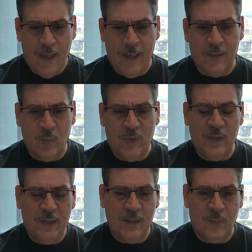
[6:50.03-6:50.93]
And
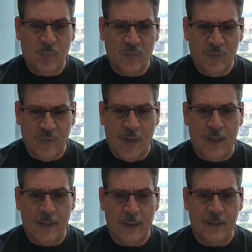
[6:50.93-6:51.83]
we can
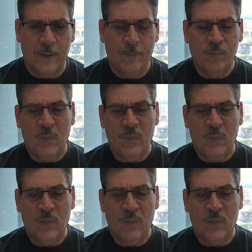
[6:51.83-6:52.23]
provide